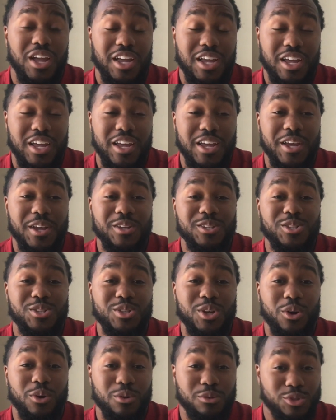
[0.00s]
and
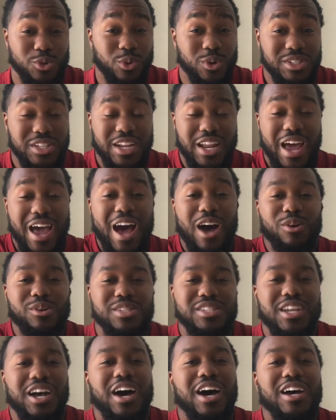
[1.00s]
so it was going to the
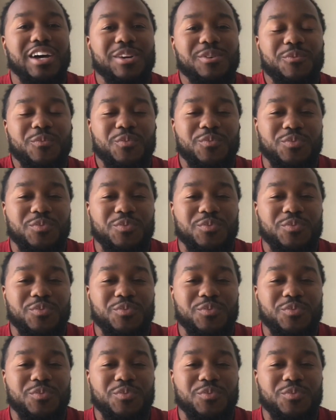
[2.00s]
outside.